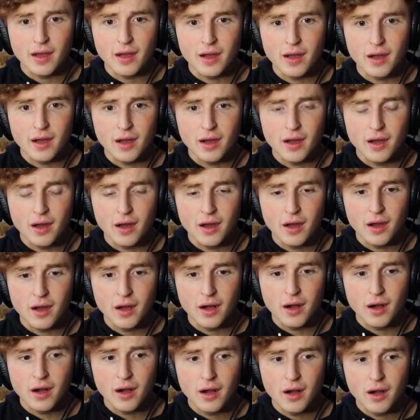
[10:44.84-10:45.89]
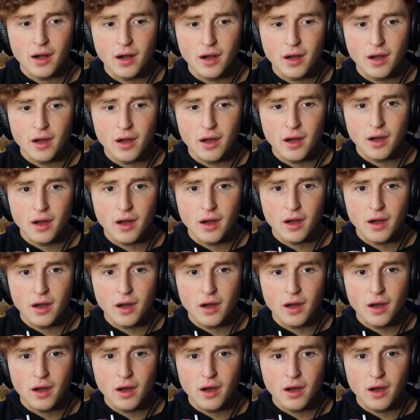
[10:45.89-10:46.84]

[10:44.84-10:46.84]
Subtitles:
No one is speaking in this clip.